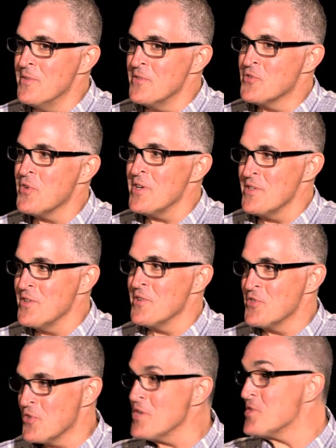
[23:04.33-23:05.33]

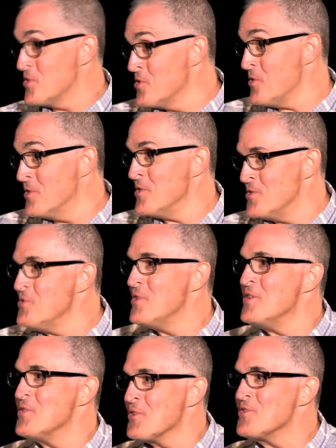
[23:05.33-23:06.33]
trust you
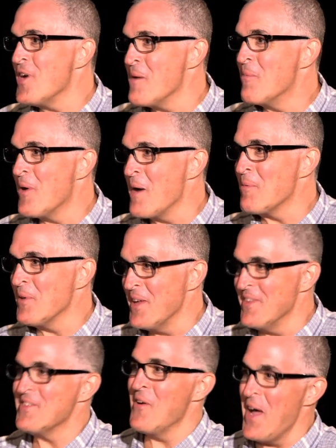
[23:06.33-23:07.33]
did your job properly,
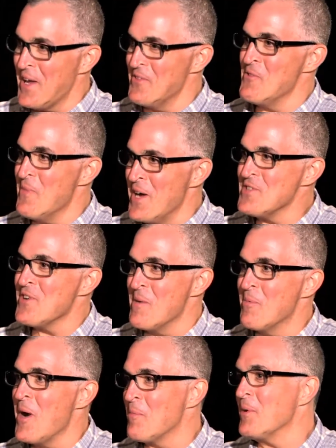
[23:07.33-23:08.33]
and so I can do my
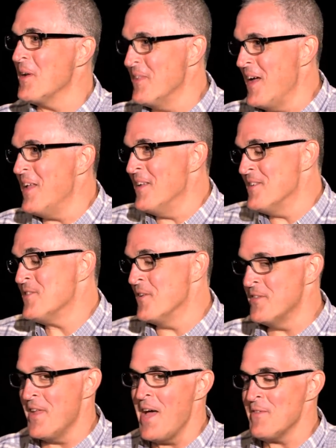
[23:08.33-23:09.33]
job properly. And that
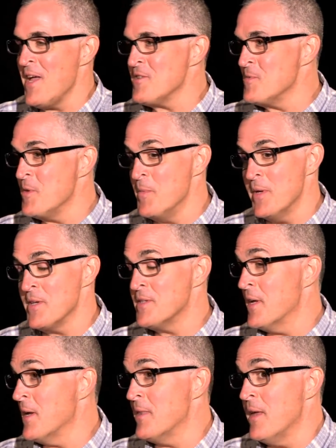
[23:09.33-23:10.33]
was the biggest
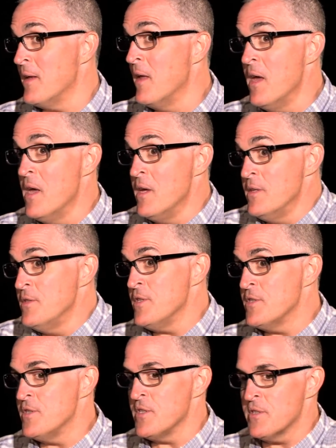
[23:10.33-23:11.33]
thing. And then
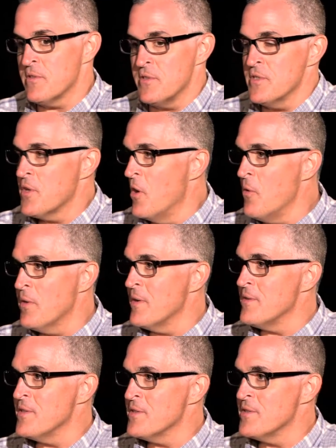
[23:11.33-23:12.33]
just go with
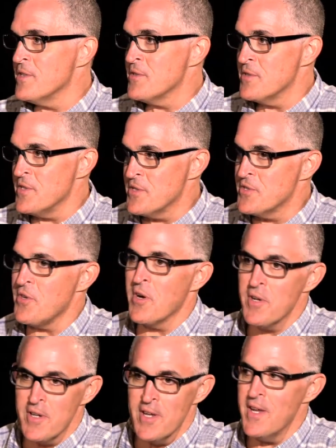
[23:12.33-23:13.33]
it. Just
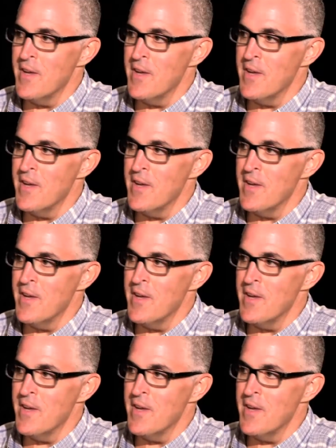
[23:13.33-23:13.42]
start